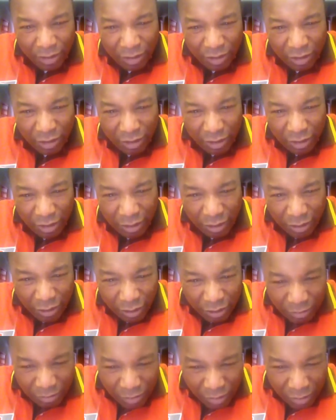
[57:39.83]

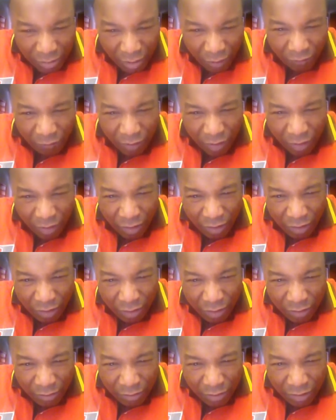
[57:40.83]
of God,
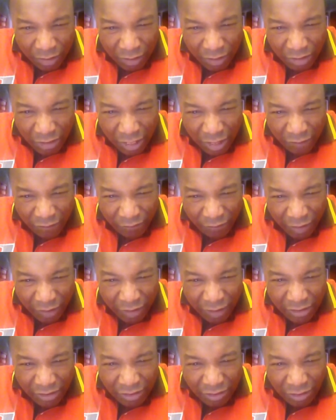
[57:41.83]
because our
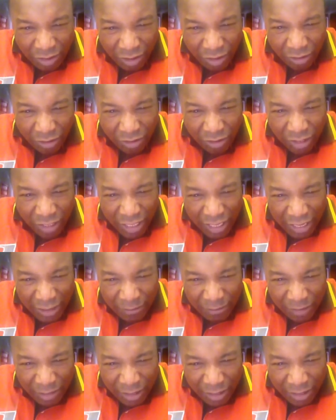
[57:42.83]
fathers called
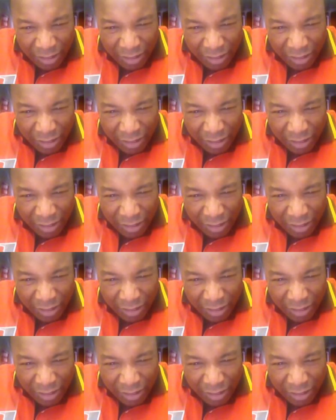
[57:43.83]
him.